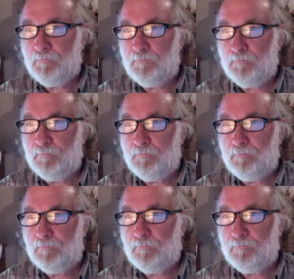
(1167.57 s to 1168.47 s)

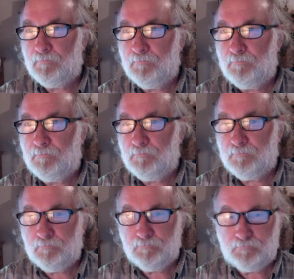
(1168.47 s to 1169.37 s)

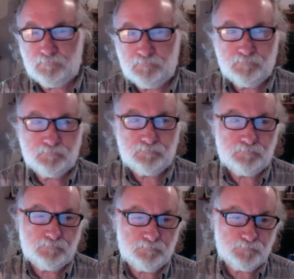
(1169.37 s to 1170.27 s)

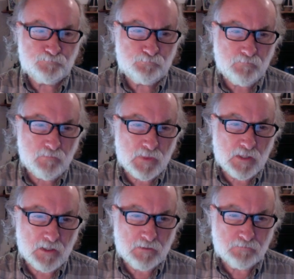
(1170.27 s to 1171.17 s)

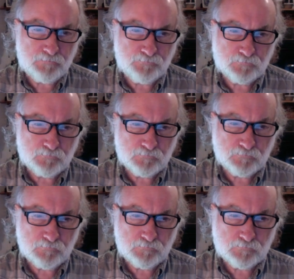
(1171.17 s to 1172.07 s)

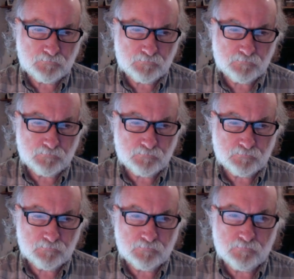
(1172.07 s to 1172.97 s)

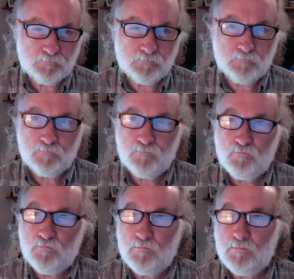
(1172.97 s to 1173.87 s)

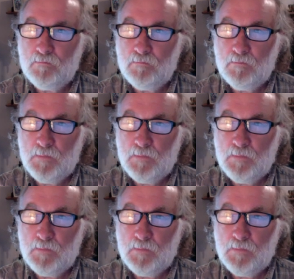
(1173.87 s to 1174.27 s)
(no one is talking)